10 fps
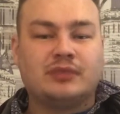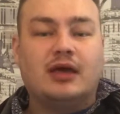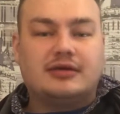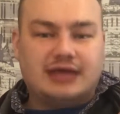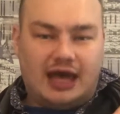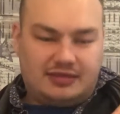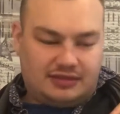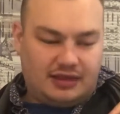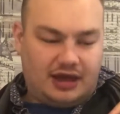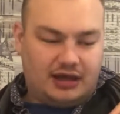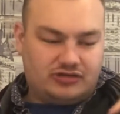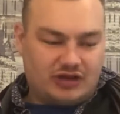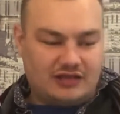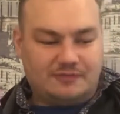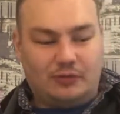get
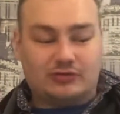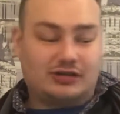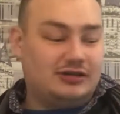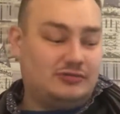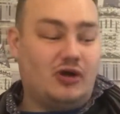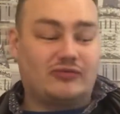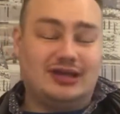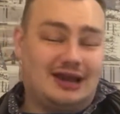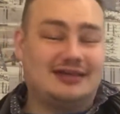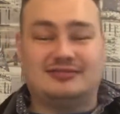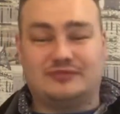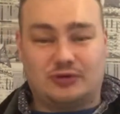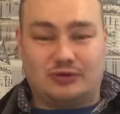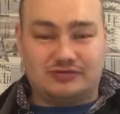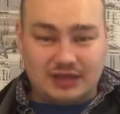transported, not realising, of
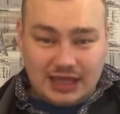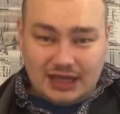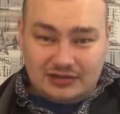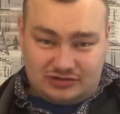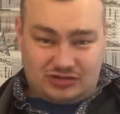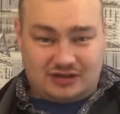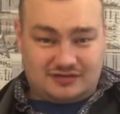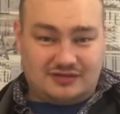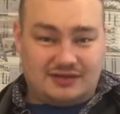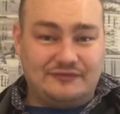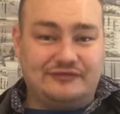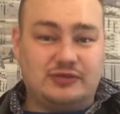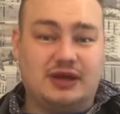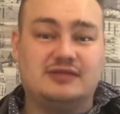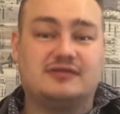course, the trickster's
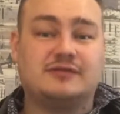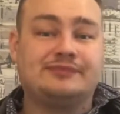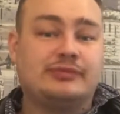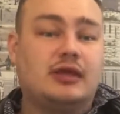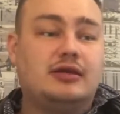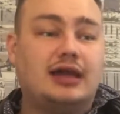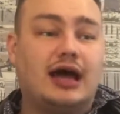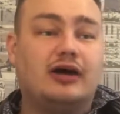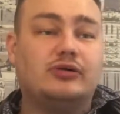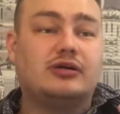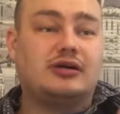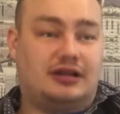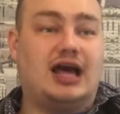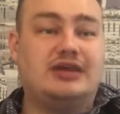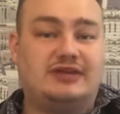influence. Now,
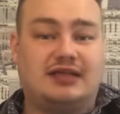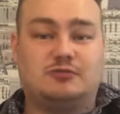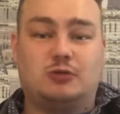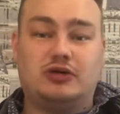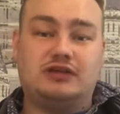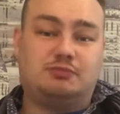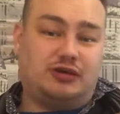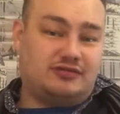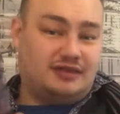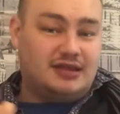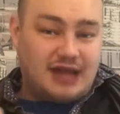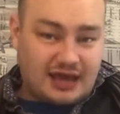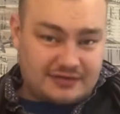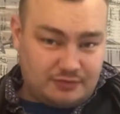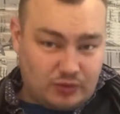Clyde gets worried because in the
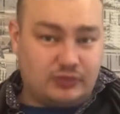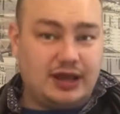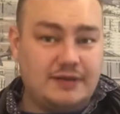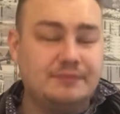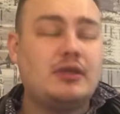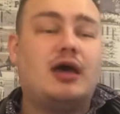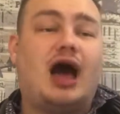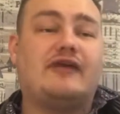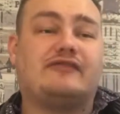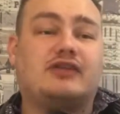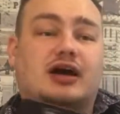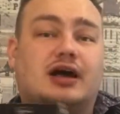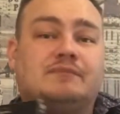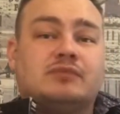next morning, after